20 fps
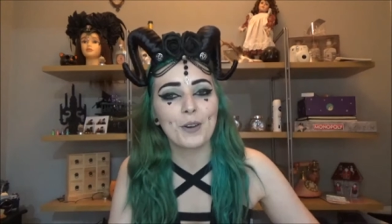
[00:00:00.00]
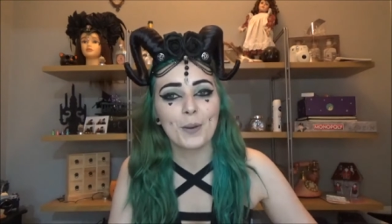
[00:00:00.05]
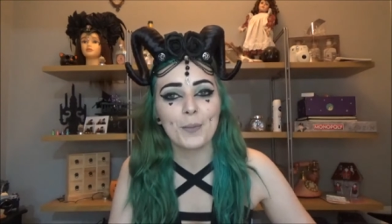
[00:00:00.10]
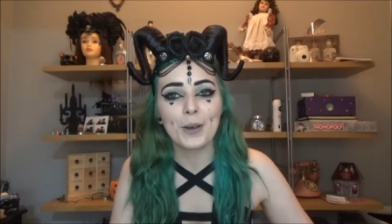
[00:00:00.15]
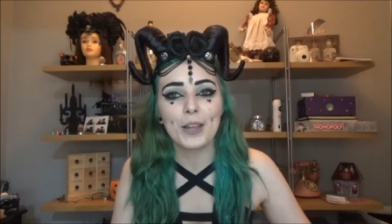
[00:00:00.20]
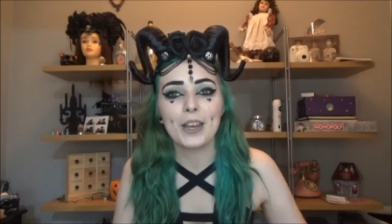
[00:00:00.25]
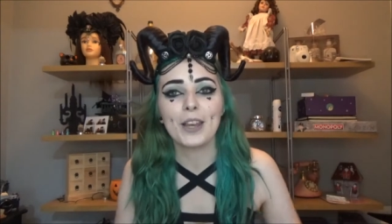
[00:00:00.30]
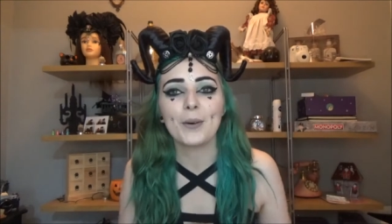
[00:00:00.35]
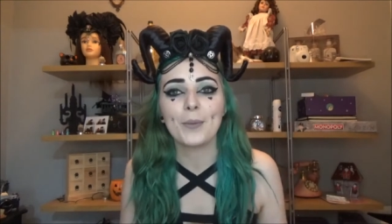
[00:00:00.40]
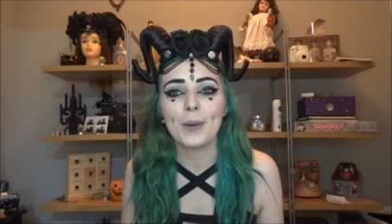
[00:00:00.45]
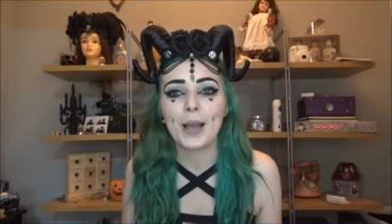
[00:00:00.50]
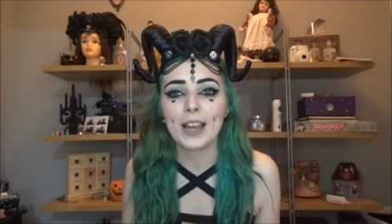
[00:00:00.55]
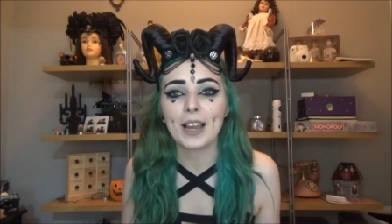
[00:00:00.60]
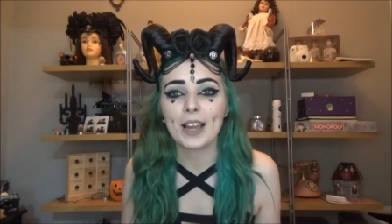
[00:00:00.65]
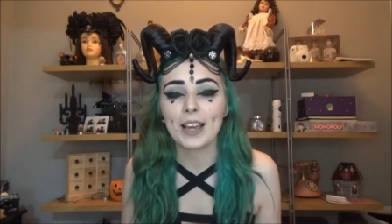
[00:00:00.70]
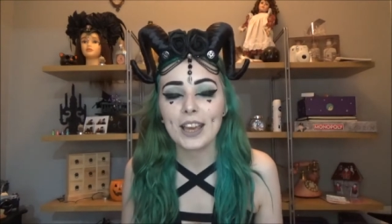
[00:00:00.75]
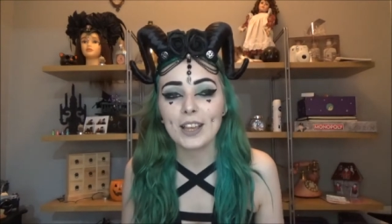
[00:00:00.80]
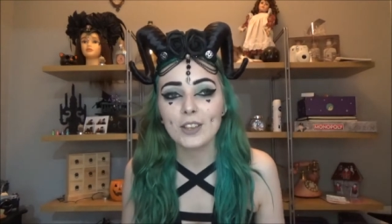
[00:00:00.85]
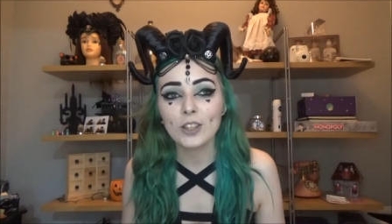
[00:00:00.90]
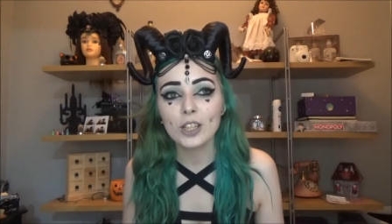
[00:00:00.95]
I put it away.
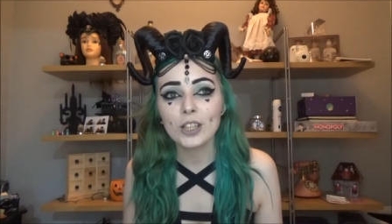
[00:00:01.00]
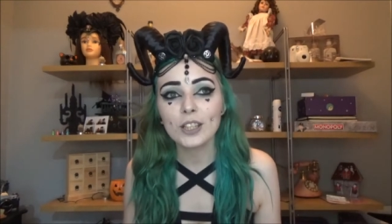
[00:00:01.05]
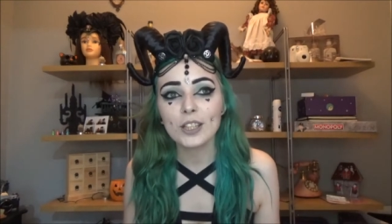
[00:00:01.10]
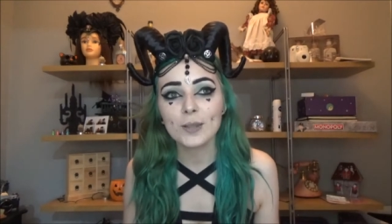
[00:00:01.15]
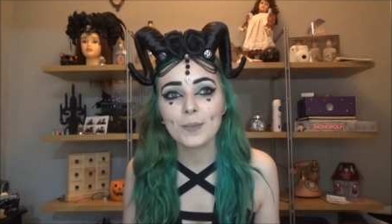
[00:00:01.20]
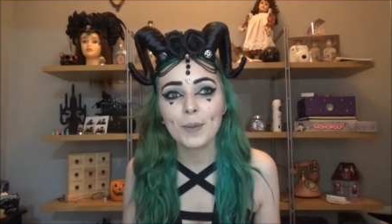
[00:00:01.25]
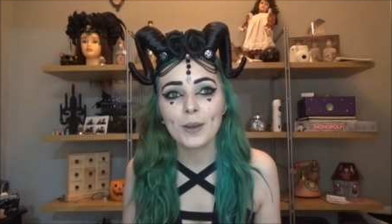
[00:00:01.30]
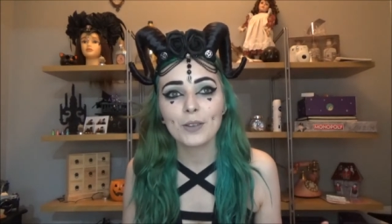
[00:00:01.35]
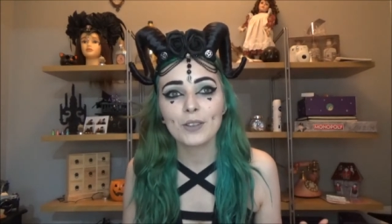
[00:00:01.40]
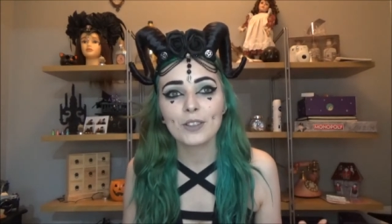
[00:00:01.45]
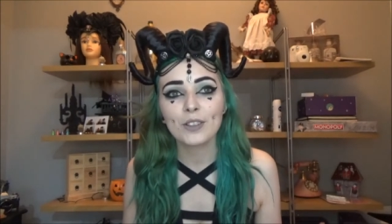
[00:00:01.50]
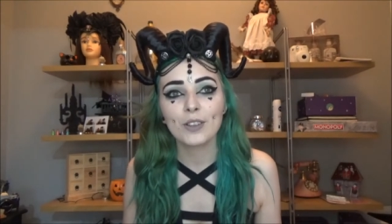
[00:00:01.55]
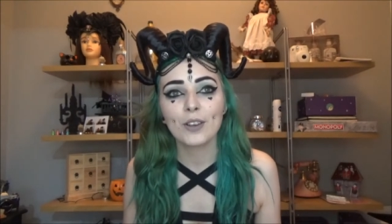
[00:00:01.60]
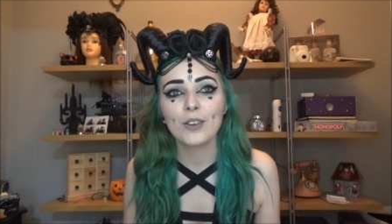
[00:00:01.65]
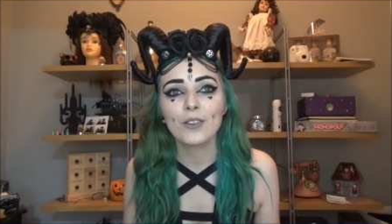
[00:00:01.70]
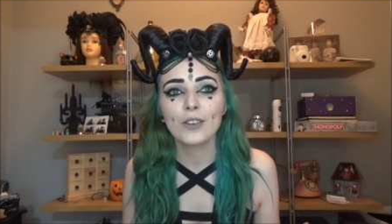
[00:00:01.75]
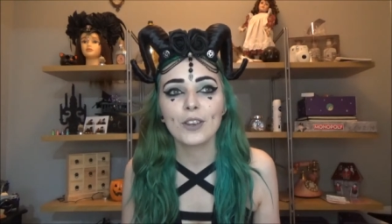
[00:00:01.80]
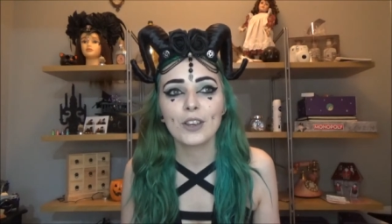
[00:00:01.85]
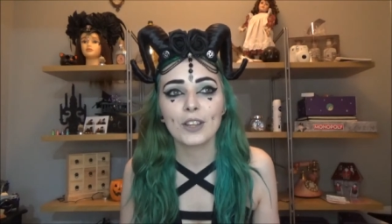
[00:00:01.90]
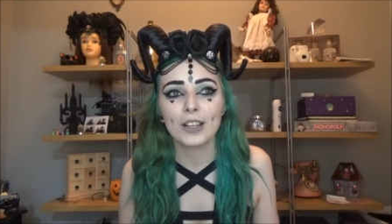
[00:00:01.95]
Like it just smells
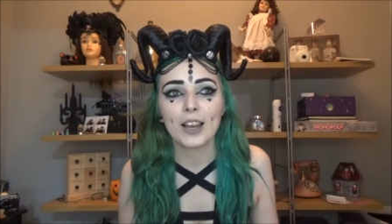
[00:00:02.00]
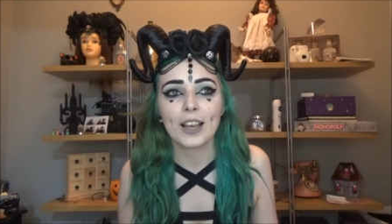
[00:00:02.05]
so good.